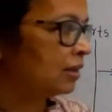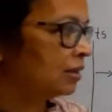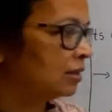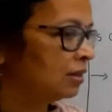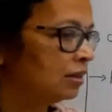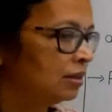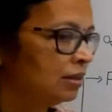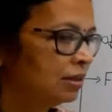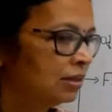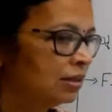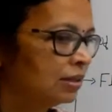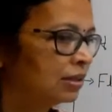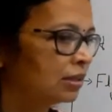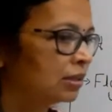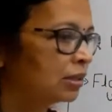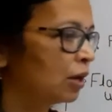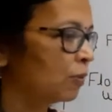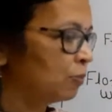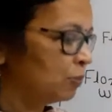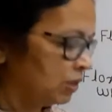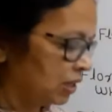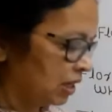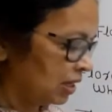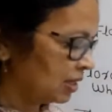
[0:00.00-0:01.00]
a
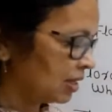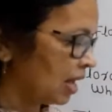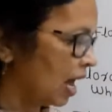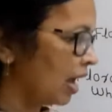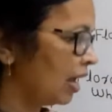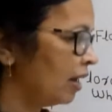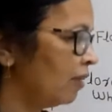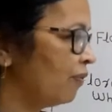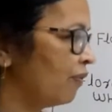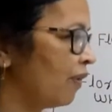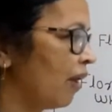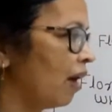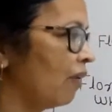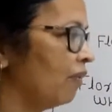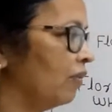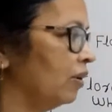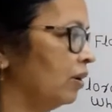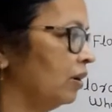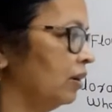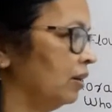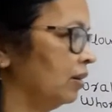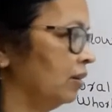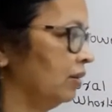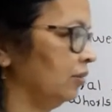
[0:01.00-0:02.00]
subsessile
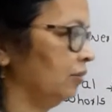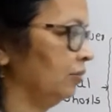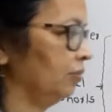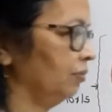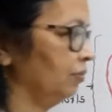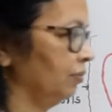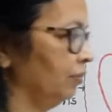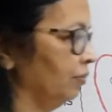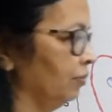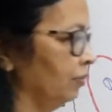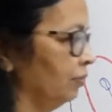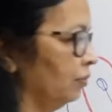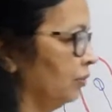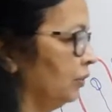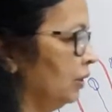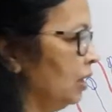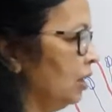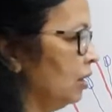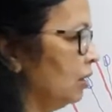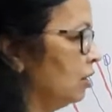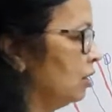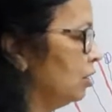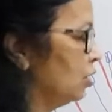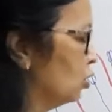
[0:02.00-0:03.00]
flower.
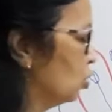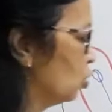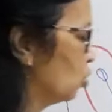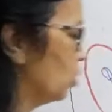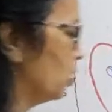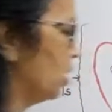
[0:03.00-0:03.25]
So